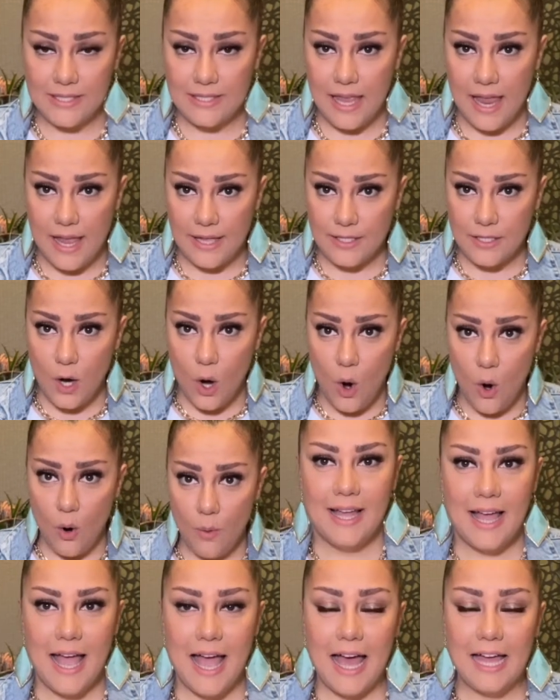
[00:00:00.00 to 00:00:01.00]
at
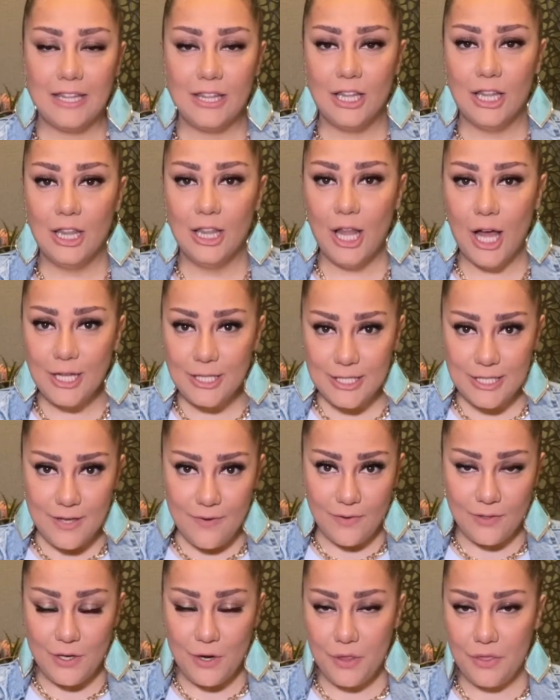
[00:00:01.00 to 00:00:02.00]
home, and lots of
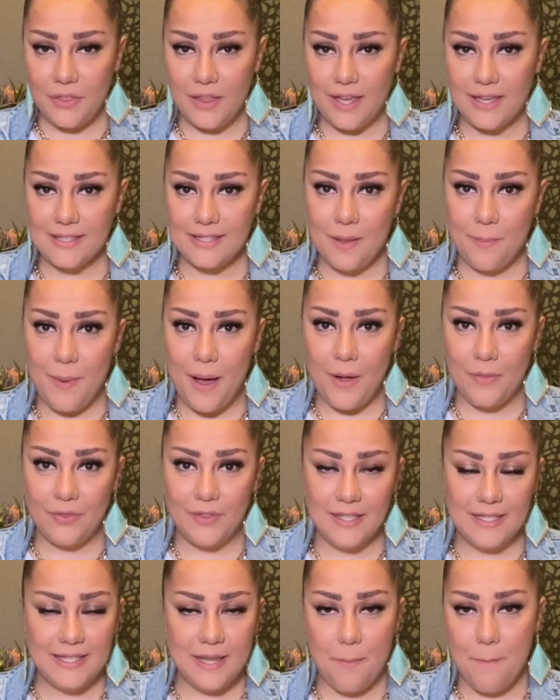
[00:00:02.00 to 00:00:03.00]
other things about
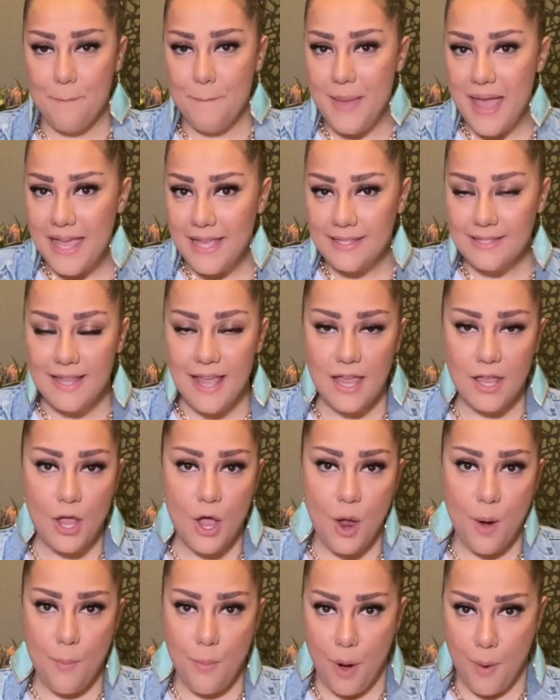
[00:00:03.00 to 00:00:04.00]
these amazing
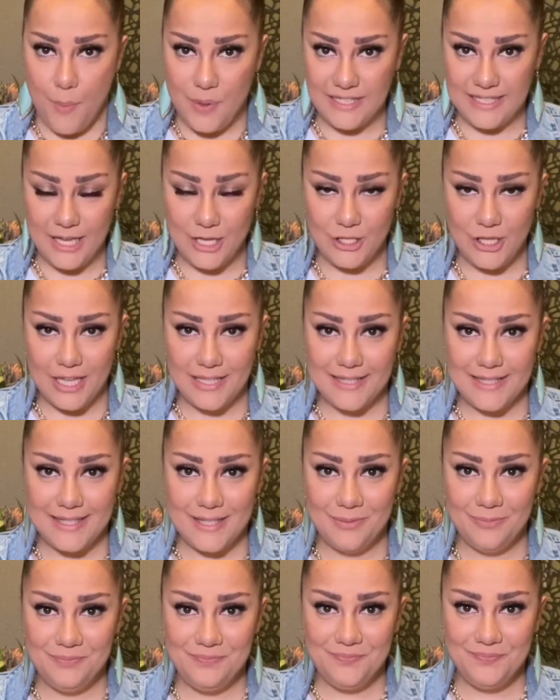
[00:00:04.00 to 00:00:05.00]
prepositions.
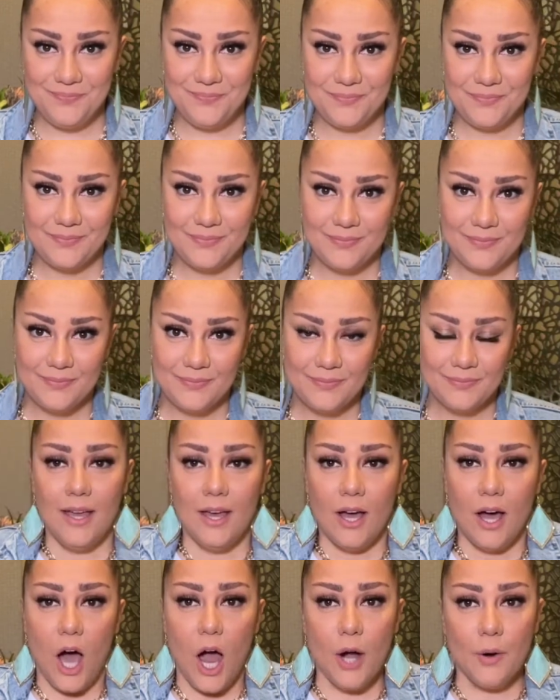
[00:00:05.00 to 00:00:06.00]

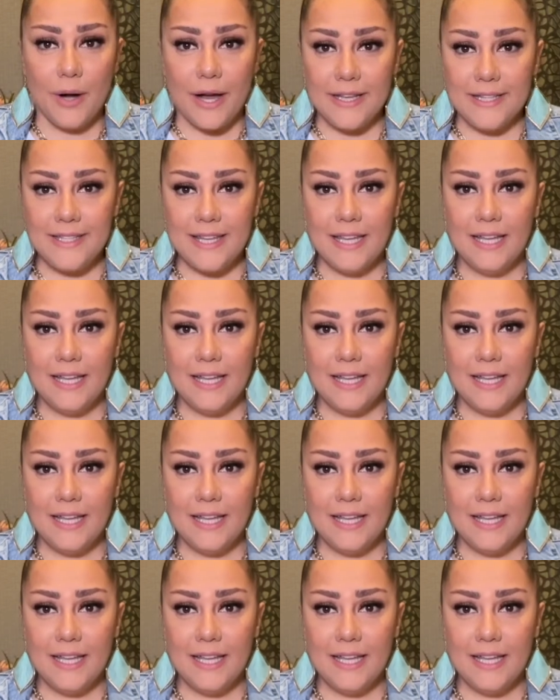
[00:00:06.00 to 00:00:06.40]
All right,